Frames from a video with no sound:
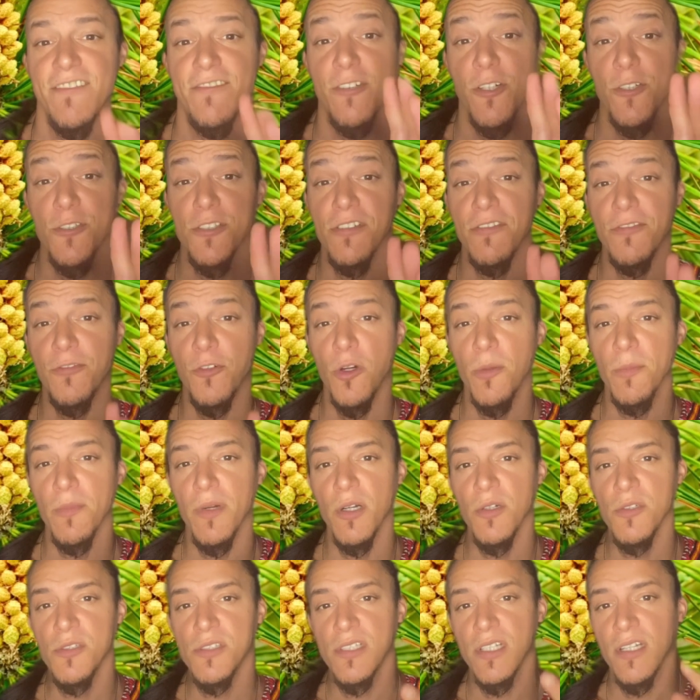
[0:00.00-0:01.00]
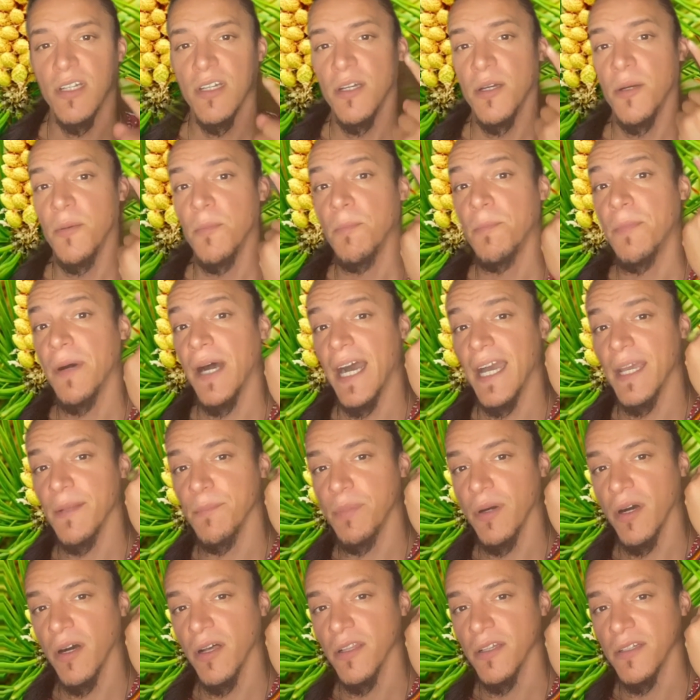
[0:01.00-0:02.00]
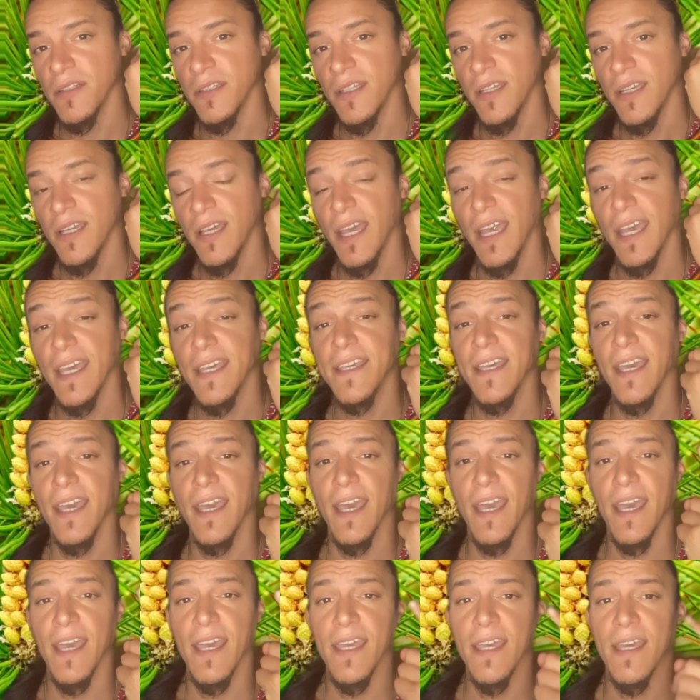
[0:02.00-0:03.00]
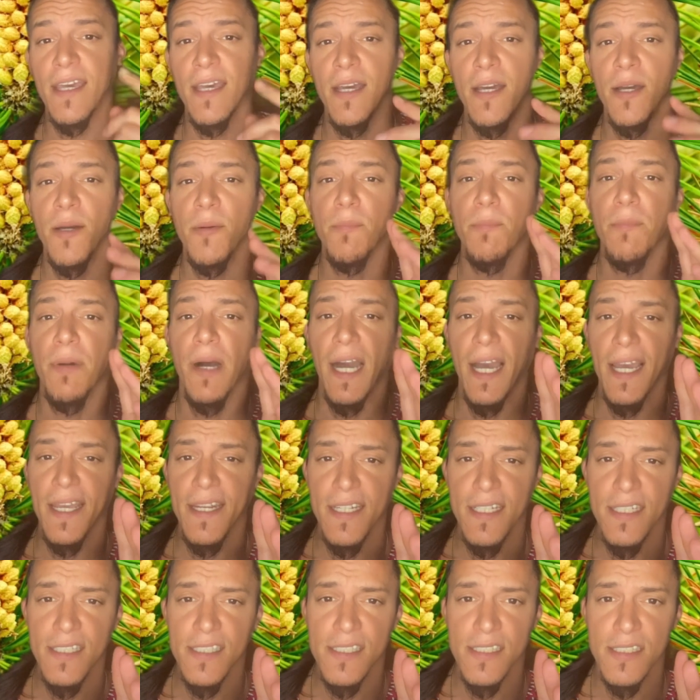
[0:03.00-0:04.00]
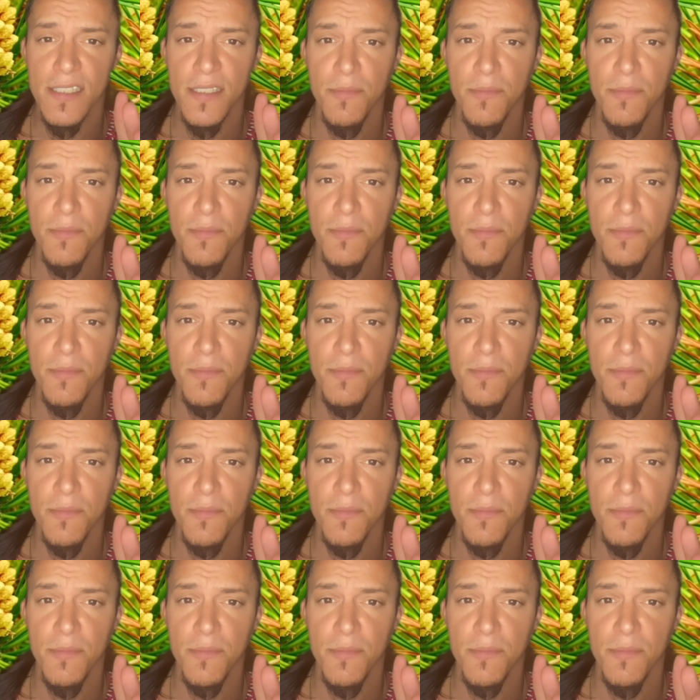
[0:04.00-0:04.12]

First and foremost, pine pollen, aka Pinus